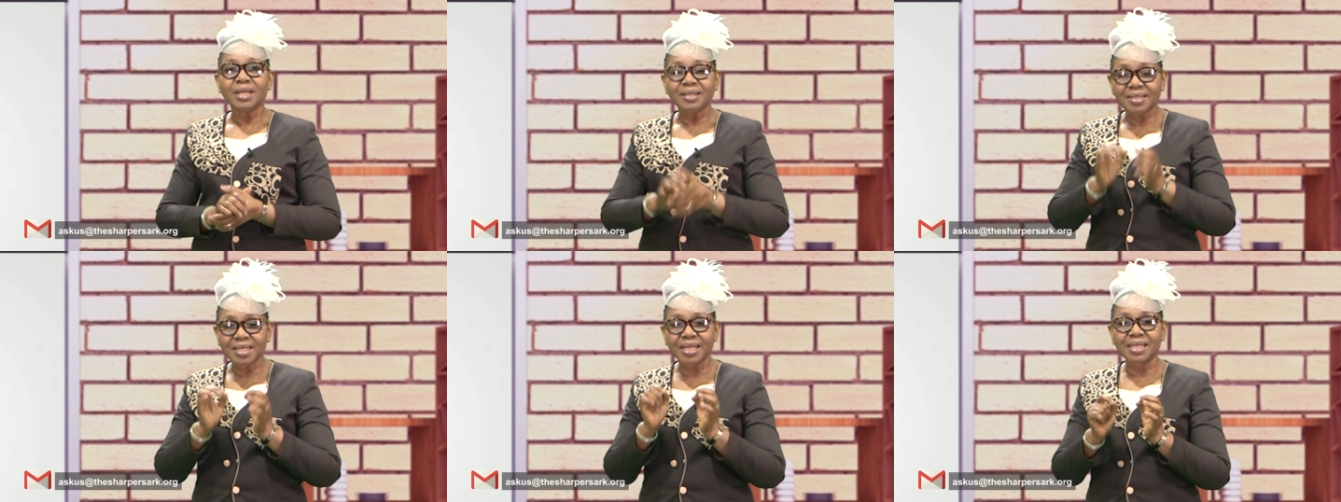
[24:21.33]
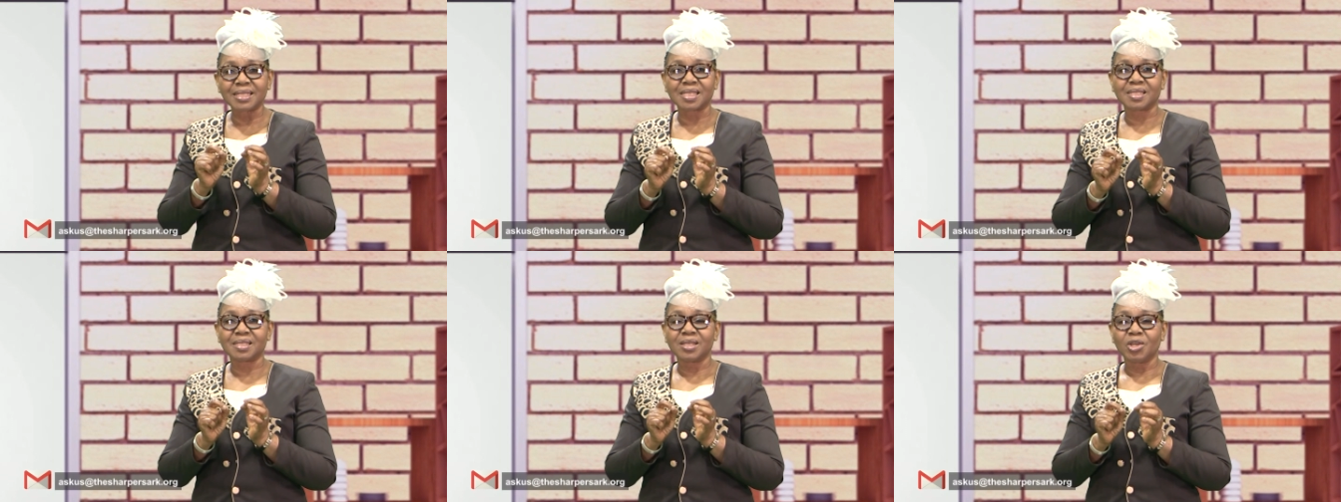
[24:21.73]

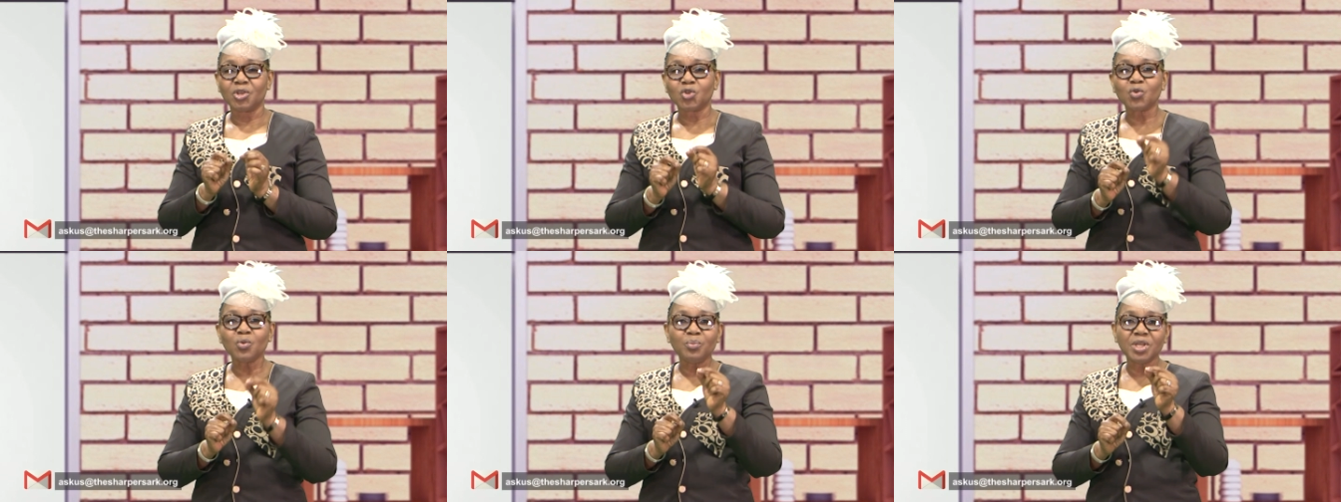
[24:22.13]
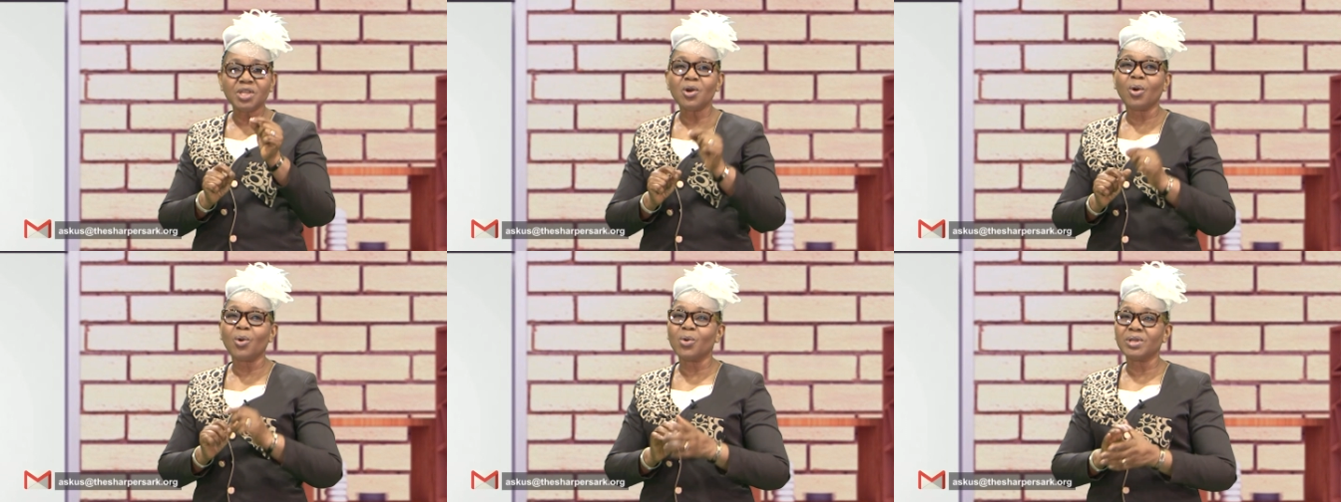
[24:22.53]
This should be
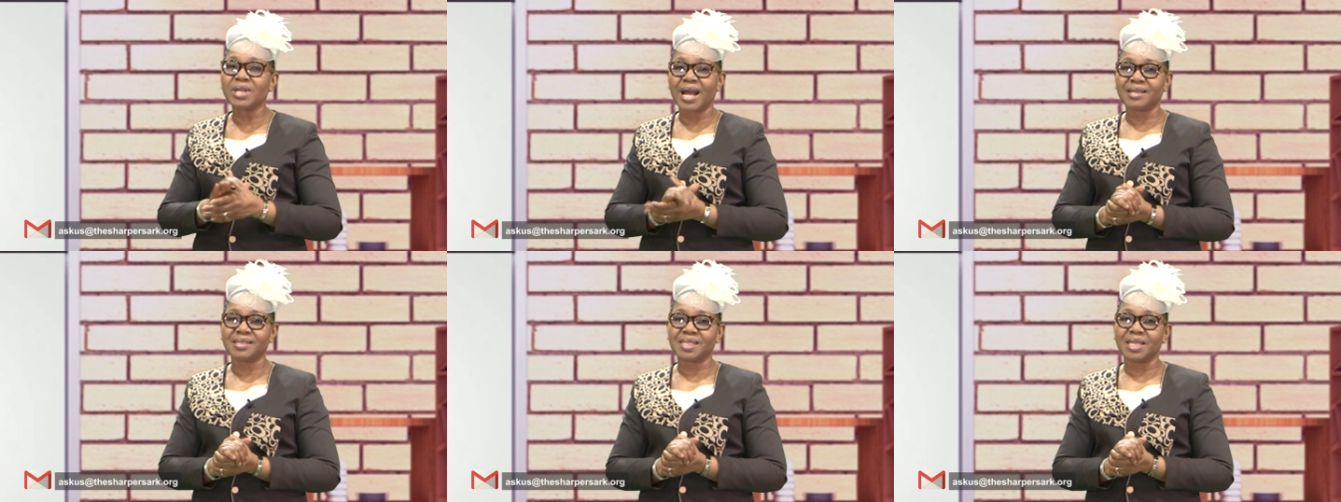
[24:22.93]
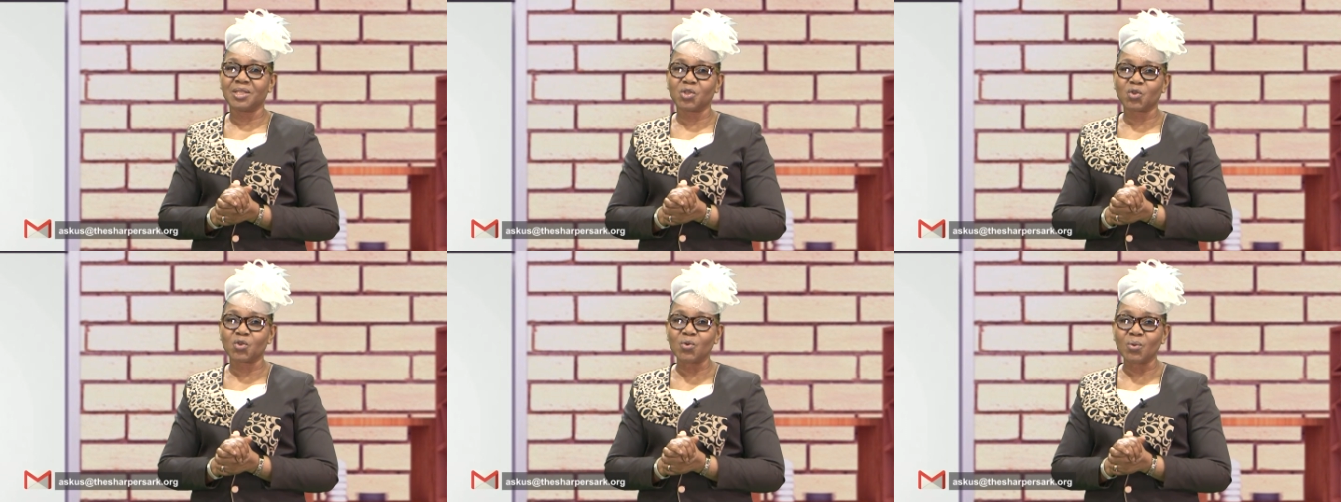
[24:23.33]
your own asset
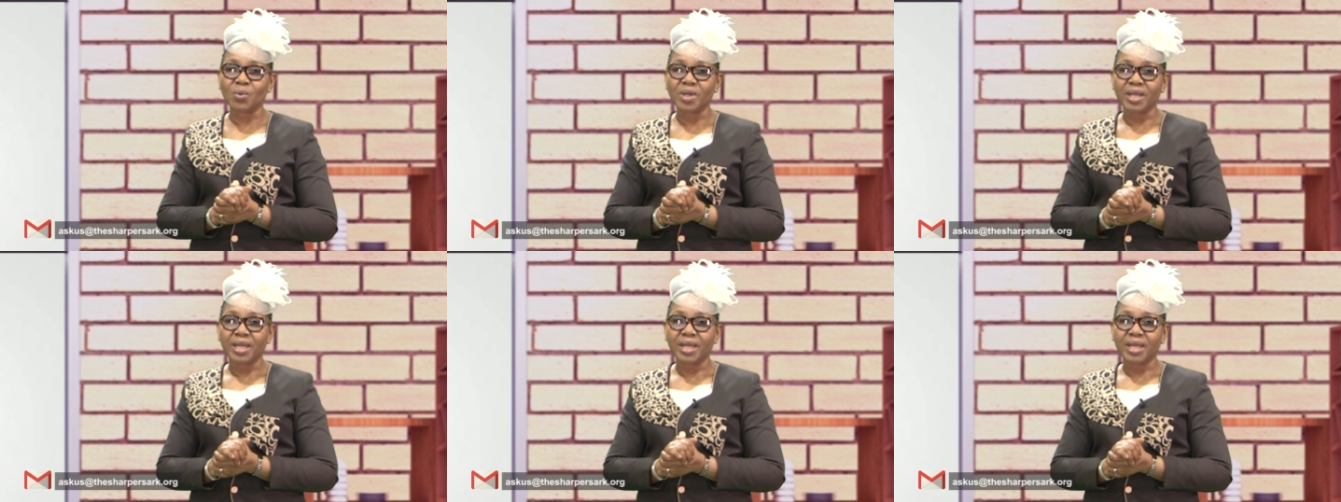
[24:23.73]
too.